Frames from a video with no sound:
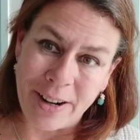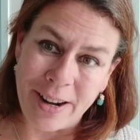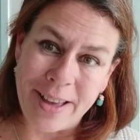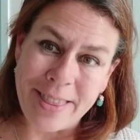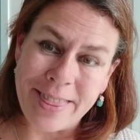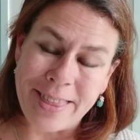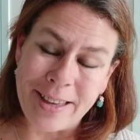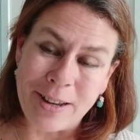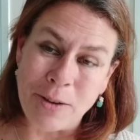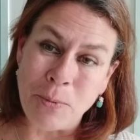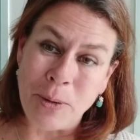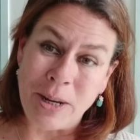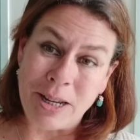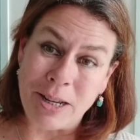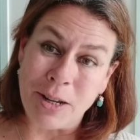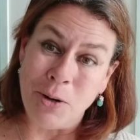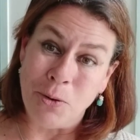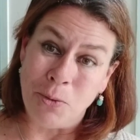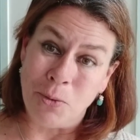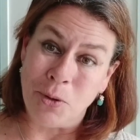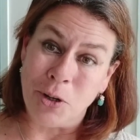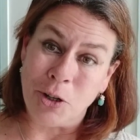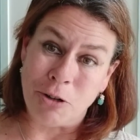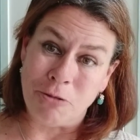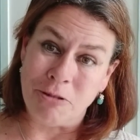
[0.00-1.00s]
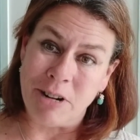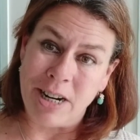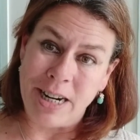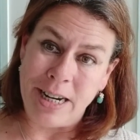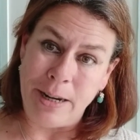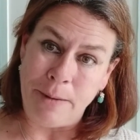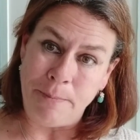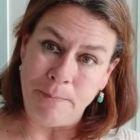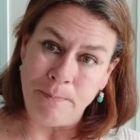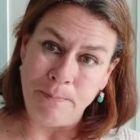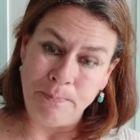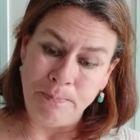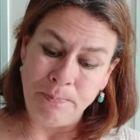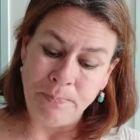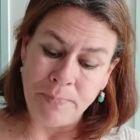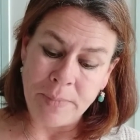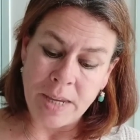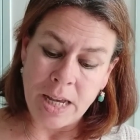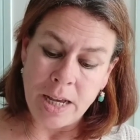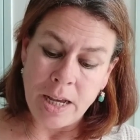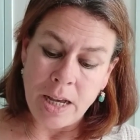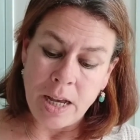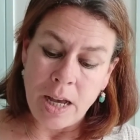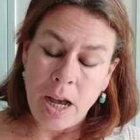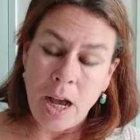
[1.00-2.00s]
I think we can all agree.
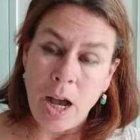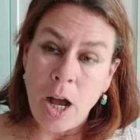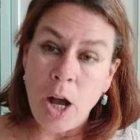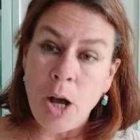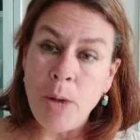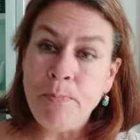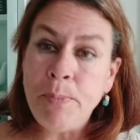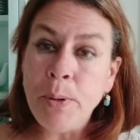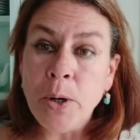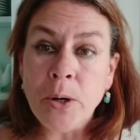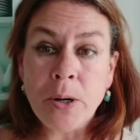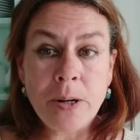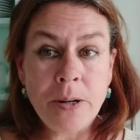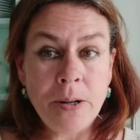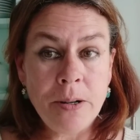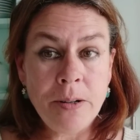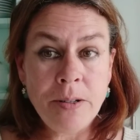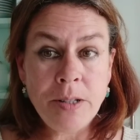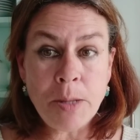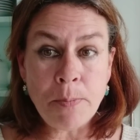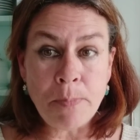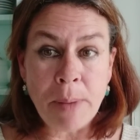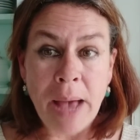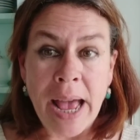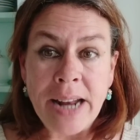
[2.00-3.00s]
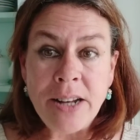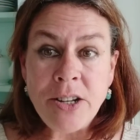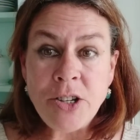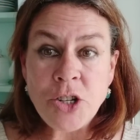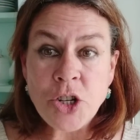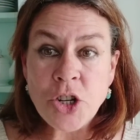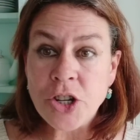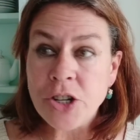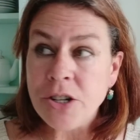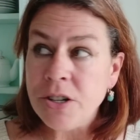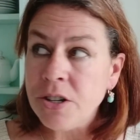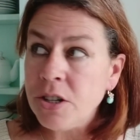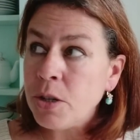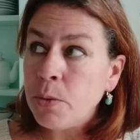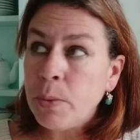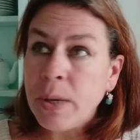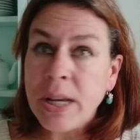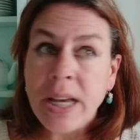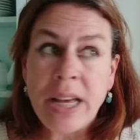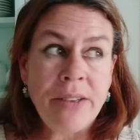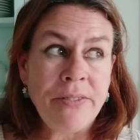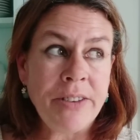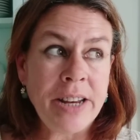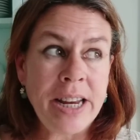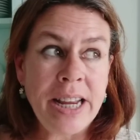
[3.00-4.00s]
Her book, The Bench, do we
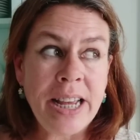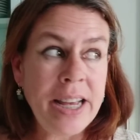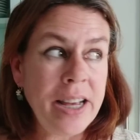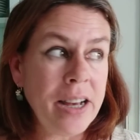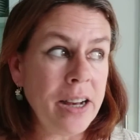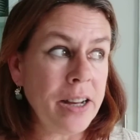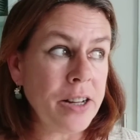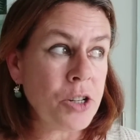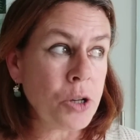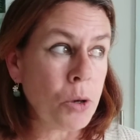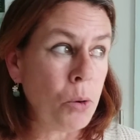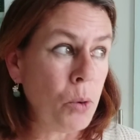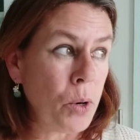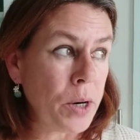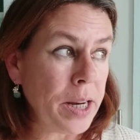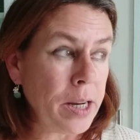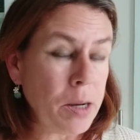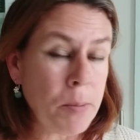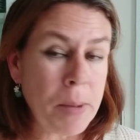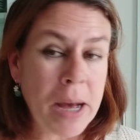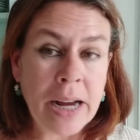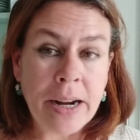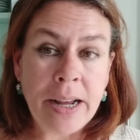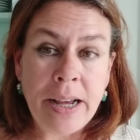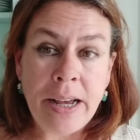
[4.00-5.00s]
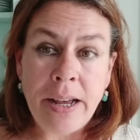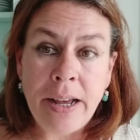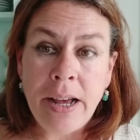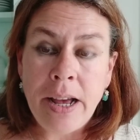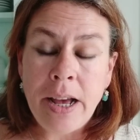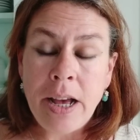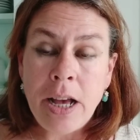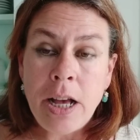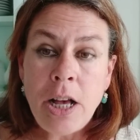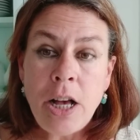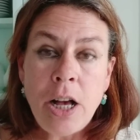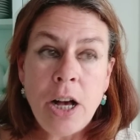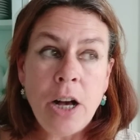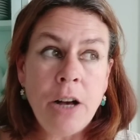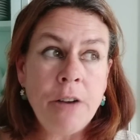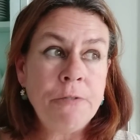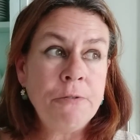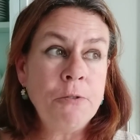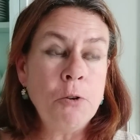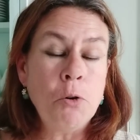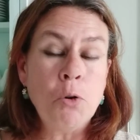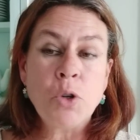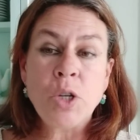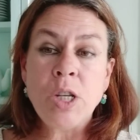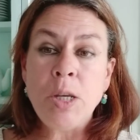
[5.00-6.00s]
even hear her talking about it? Her
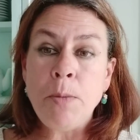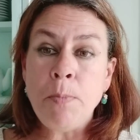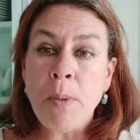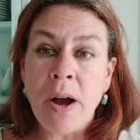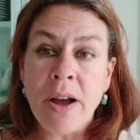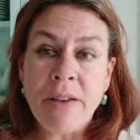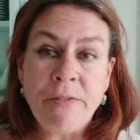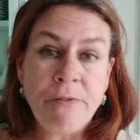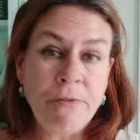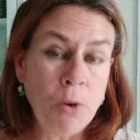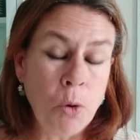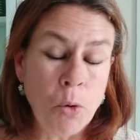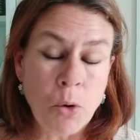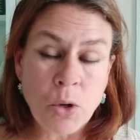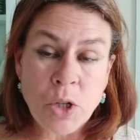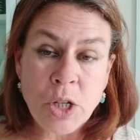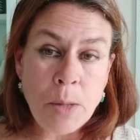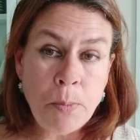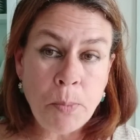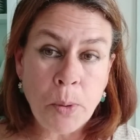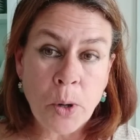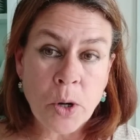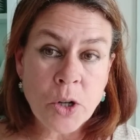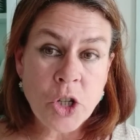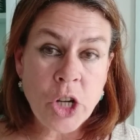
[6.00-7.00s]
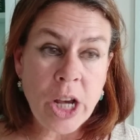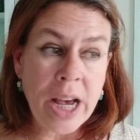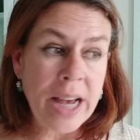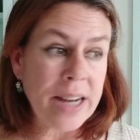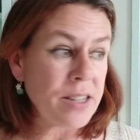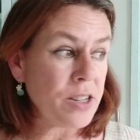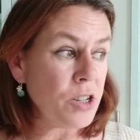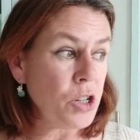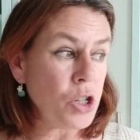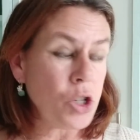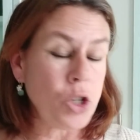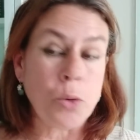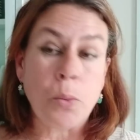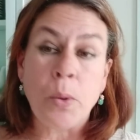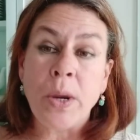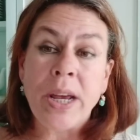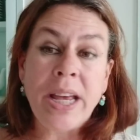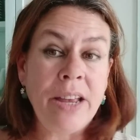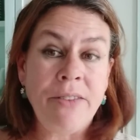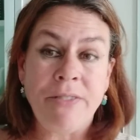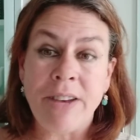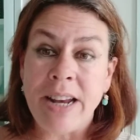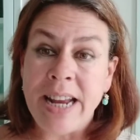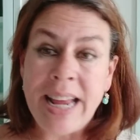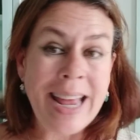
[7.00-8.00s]
40 by 40 project, do we
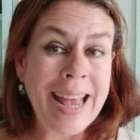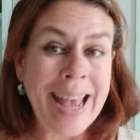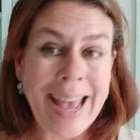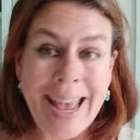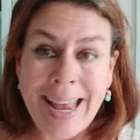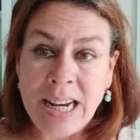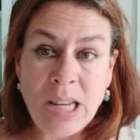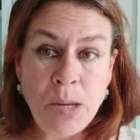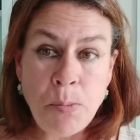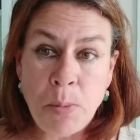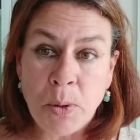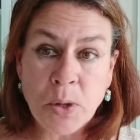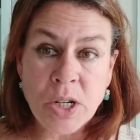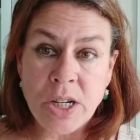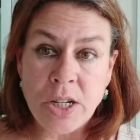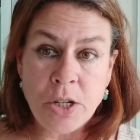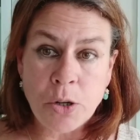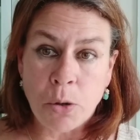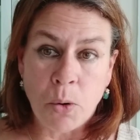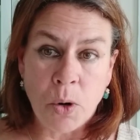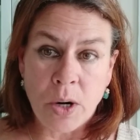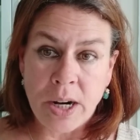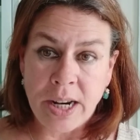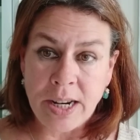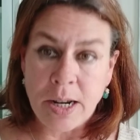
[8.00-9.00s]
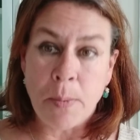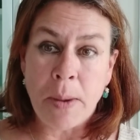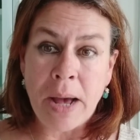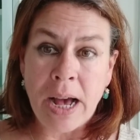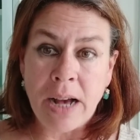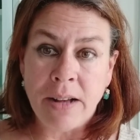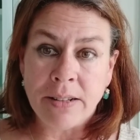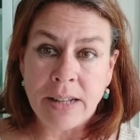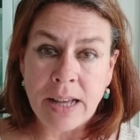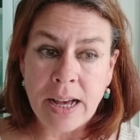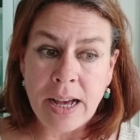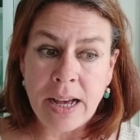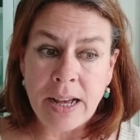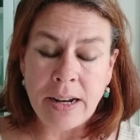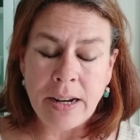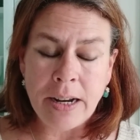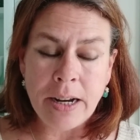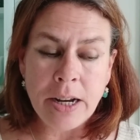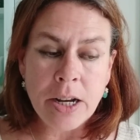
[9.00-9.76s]
even hear anybody talking about that?